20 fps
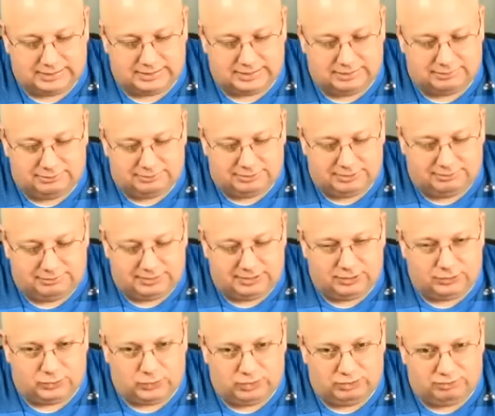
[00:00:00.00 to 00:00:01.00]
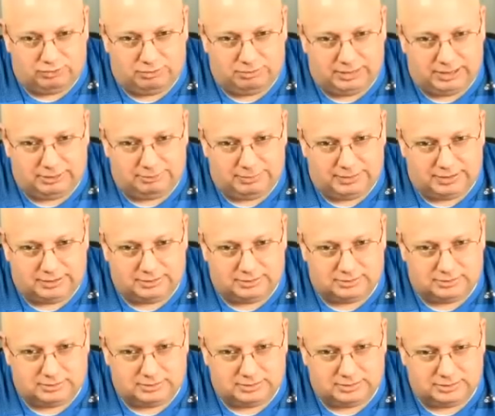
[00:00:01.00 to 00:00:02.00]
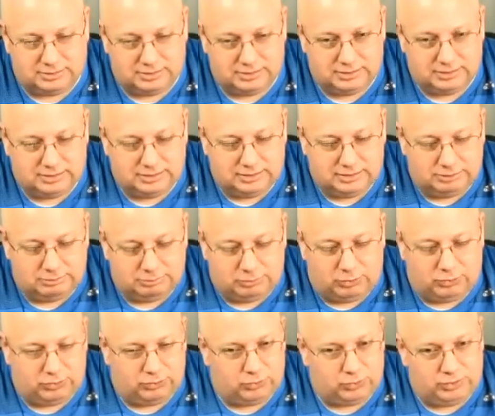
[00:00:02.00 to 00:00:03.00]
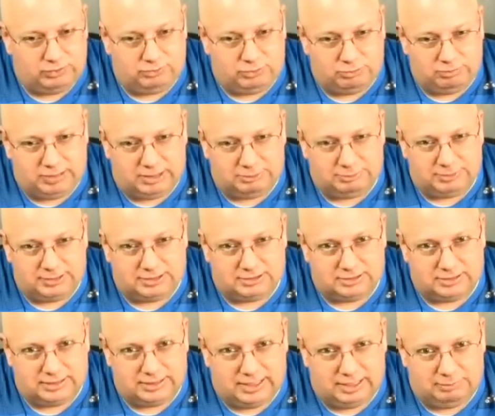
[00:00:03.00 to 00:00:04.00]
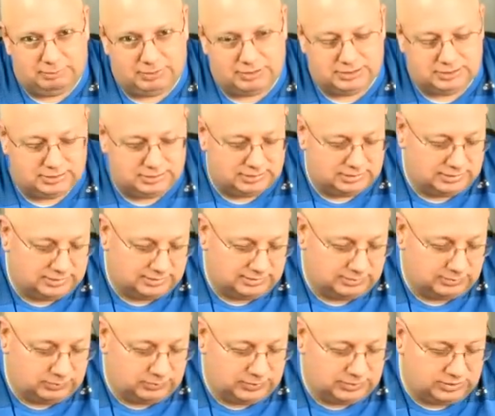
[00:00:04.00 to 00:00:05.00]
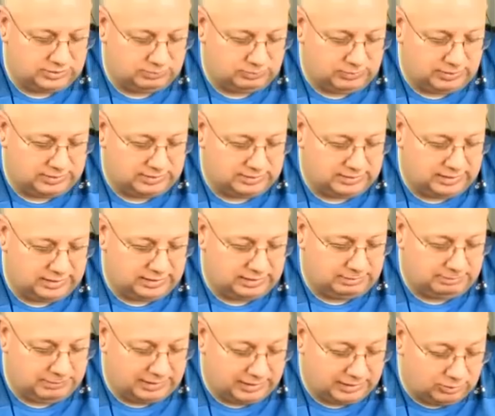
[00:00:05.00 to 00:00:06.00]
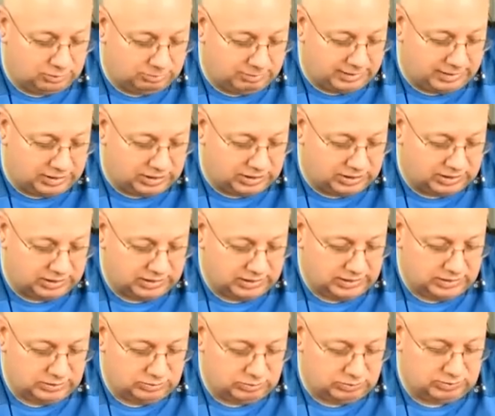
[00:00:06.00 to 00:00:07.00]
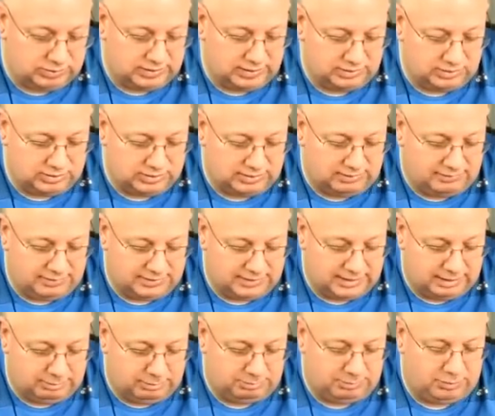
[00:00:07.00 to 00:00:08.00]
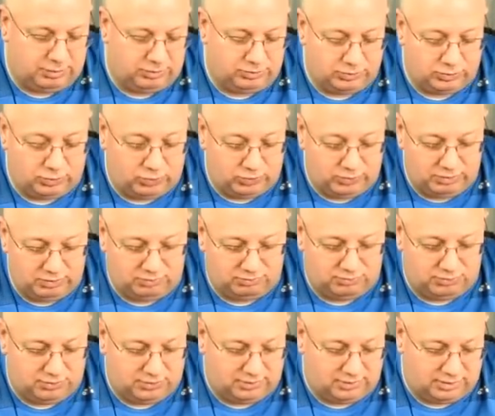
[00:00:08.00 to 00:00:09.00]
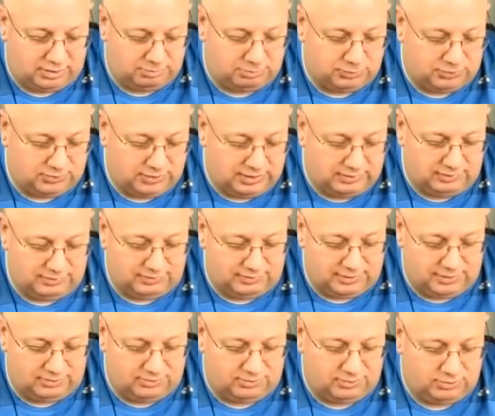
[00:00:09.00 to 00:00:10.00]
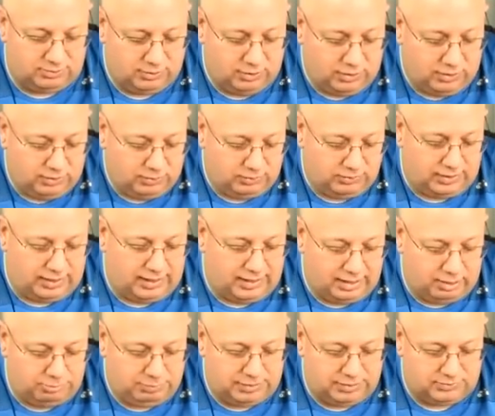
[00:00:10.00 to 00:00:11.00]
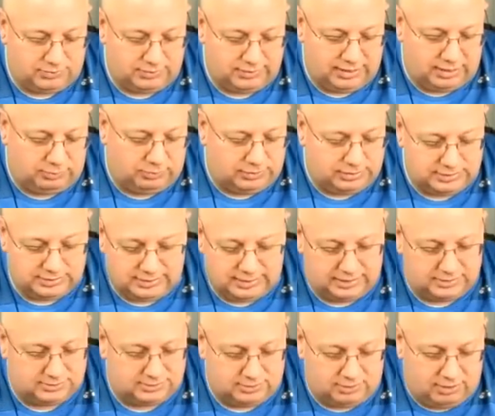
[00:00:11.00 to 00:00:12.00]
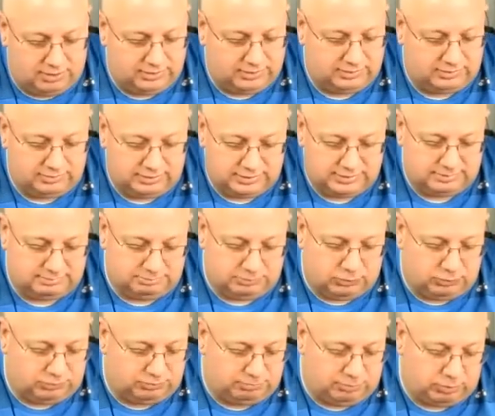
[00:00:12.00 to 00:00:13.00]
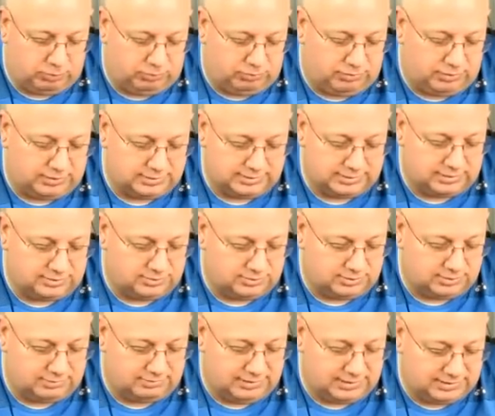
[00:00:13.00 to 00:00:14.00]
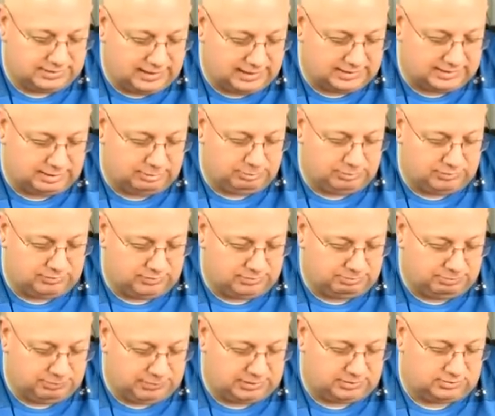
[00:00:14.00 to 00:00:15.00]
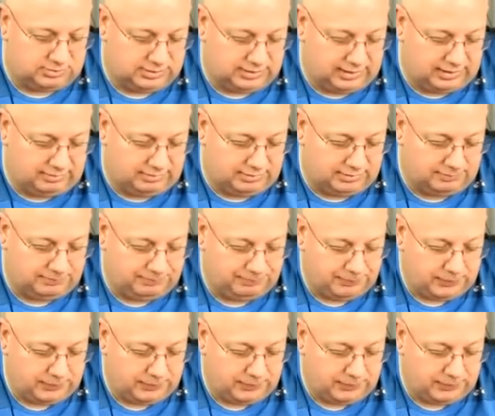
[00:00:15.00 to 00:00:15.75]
D750 at 24 megapixels, both 24 megapixel cameras, which one's gonna make, do better? Two sensors have the same apparent noise viewed at 100%. The sensor with a higher pixel count, well in this case there aren't, there isn't, both, sensors have the exact same pixel, pixel count.